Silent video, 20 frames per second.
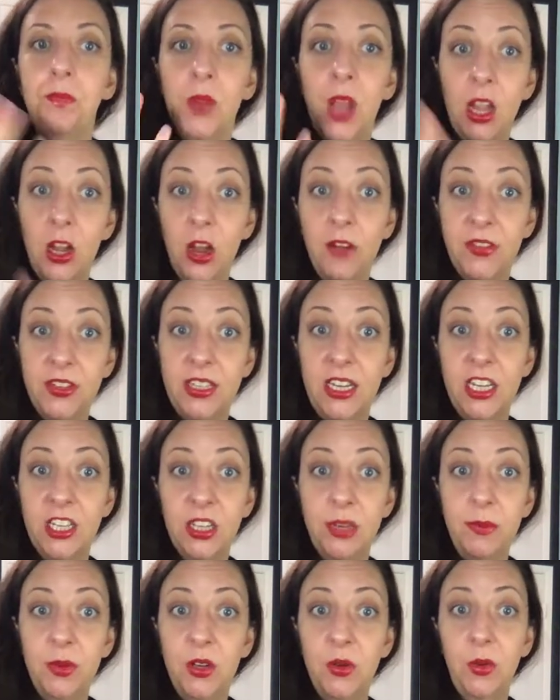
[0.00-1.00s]
a
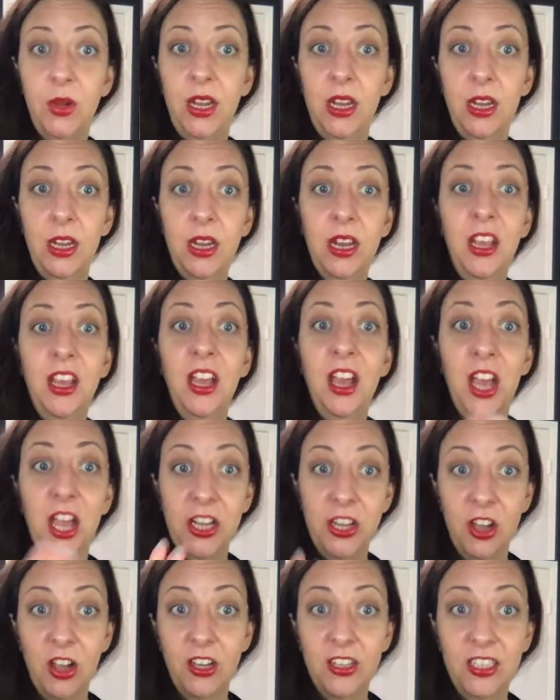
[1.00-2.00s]
conversation between a
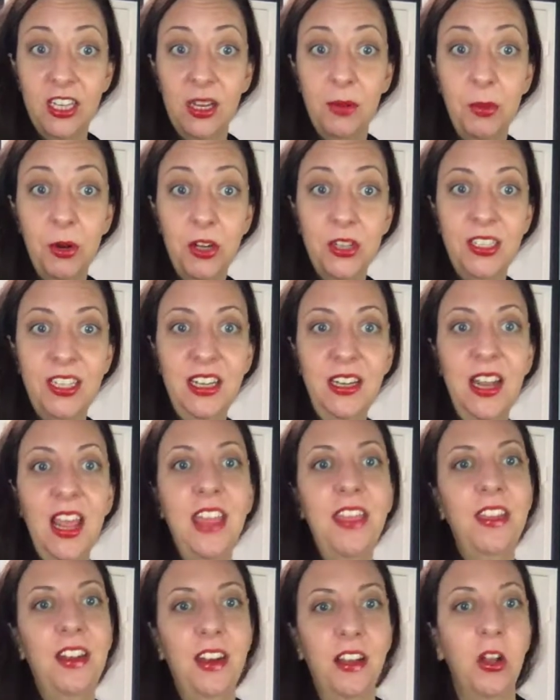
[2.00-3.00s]
toxic person
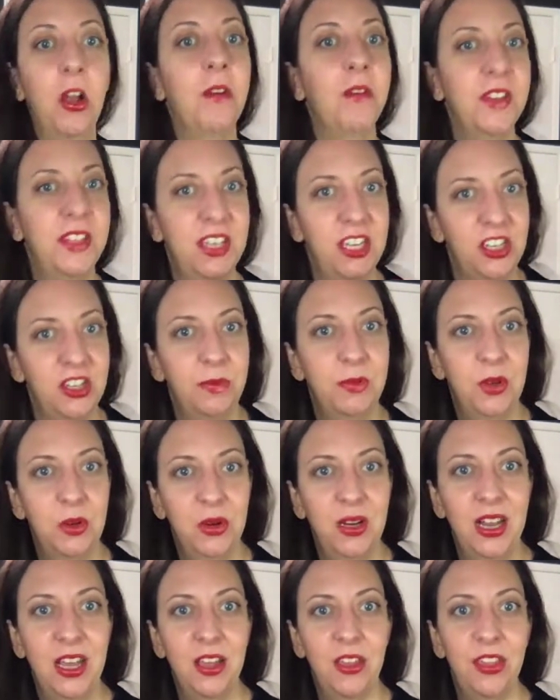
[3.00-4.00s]
and then a conversation
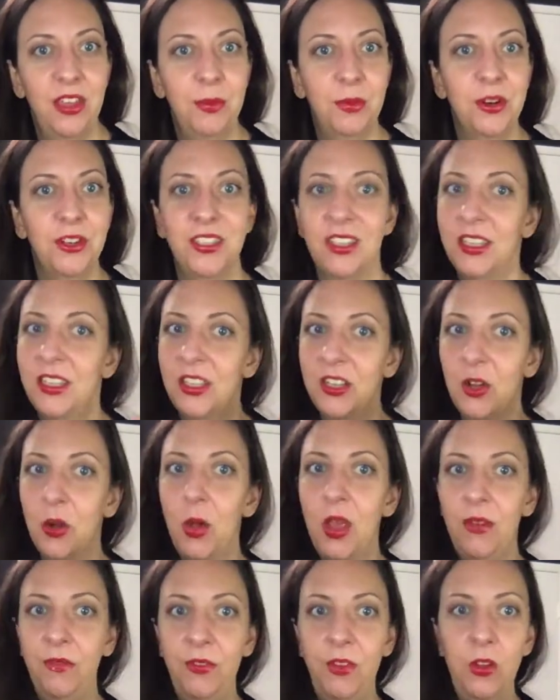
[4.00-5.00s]
between a healthy person. So
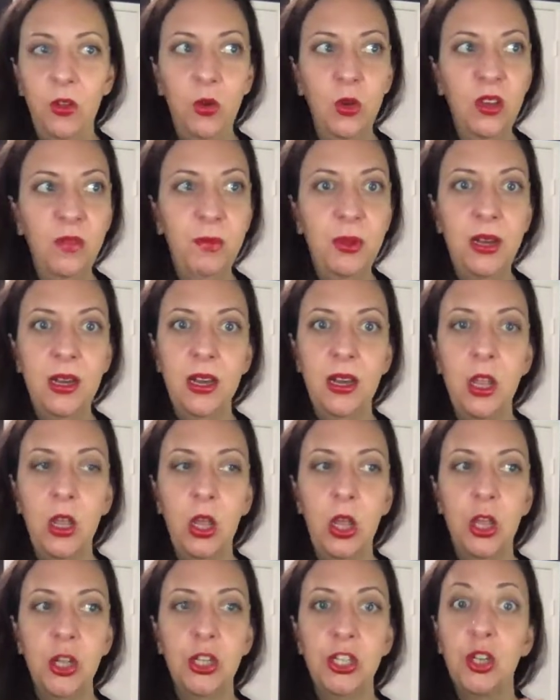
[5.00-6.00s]
if you have been
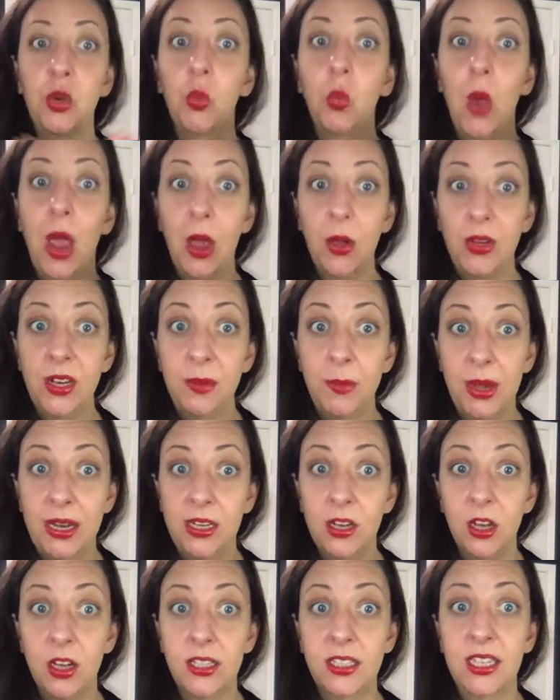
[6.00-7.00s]
surrounded by
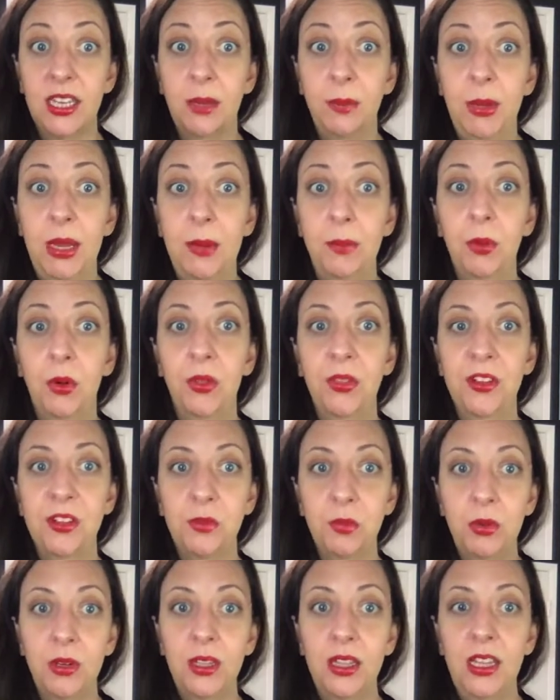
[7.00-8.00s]
toxic people,
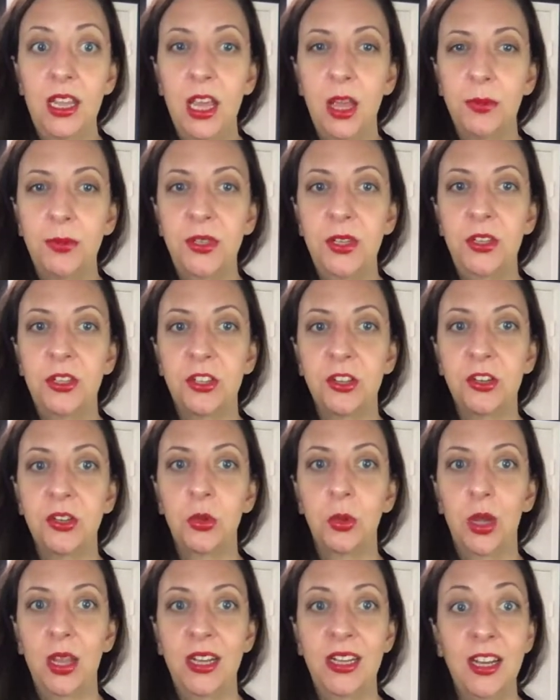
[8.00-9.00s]
this really helps you start
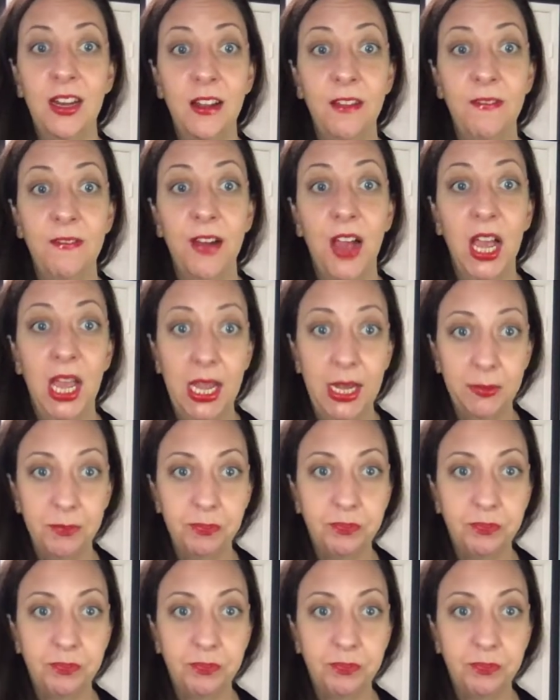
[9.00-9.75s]
to identify